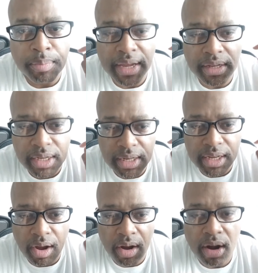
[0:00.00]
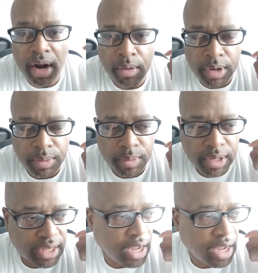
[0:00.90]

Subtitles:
basically are when we say